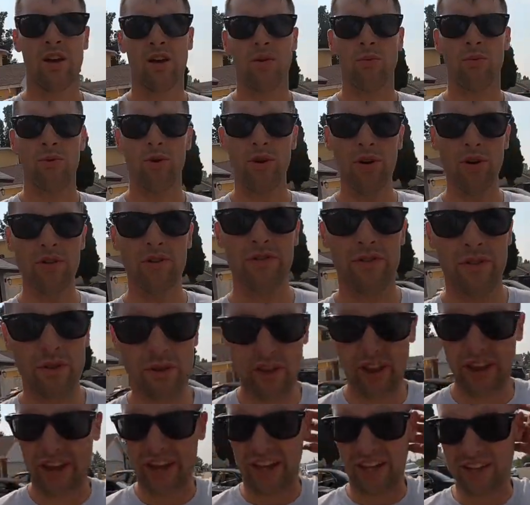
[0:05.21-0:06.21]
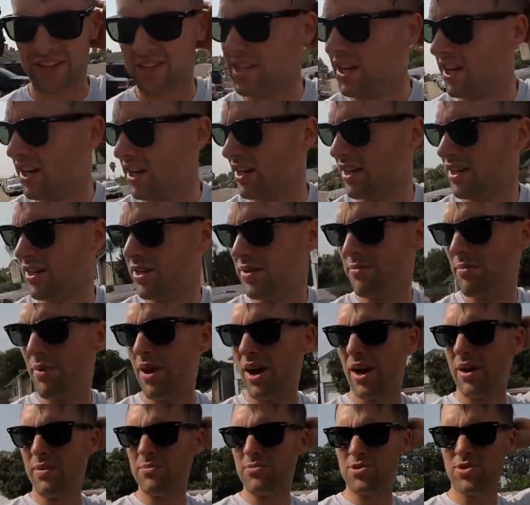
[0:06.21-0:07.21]
we're doing a few things.
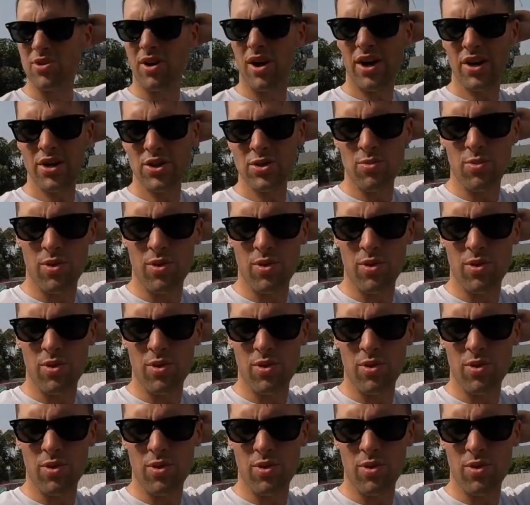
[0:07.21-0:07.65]
I'm trying to